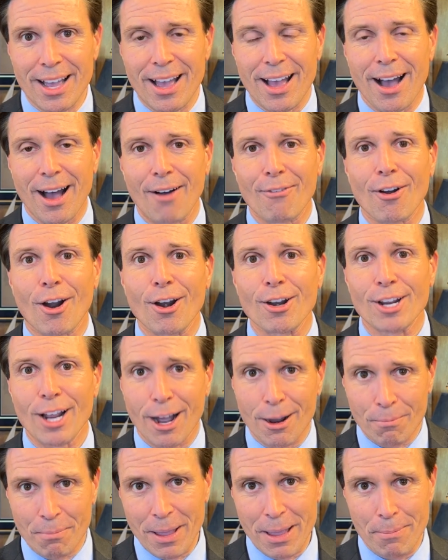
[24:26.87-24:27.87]
of our
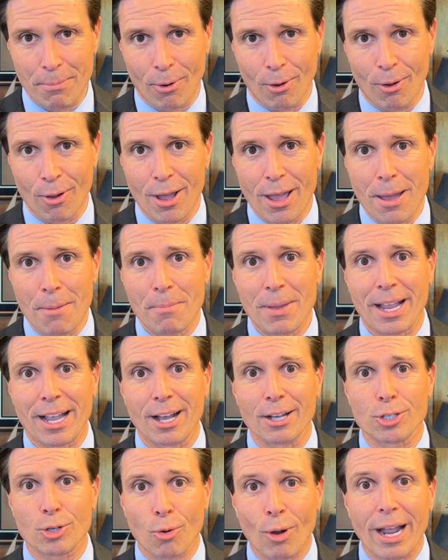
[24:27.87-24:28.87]
young people.
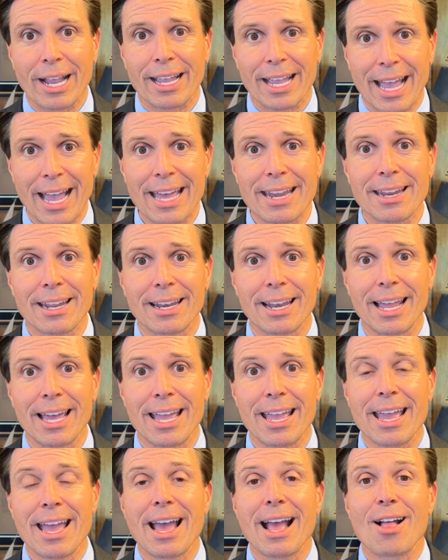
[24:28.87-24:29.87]
Because quite
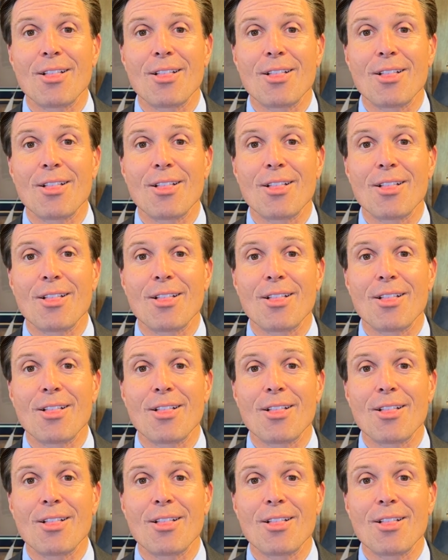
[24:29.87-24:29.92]
candidly,